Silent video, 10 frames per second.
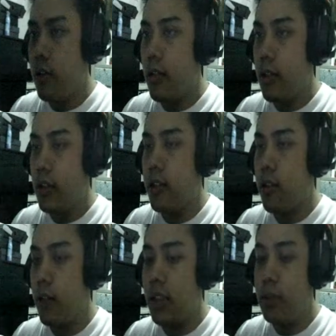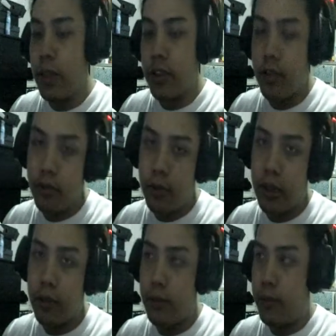So as mentioned,
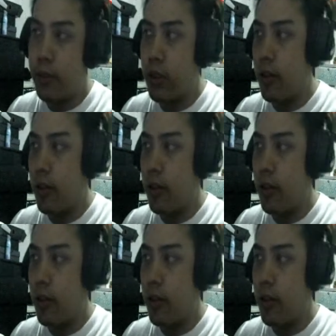while we were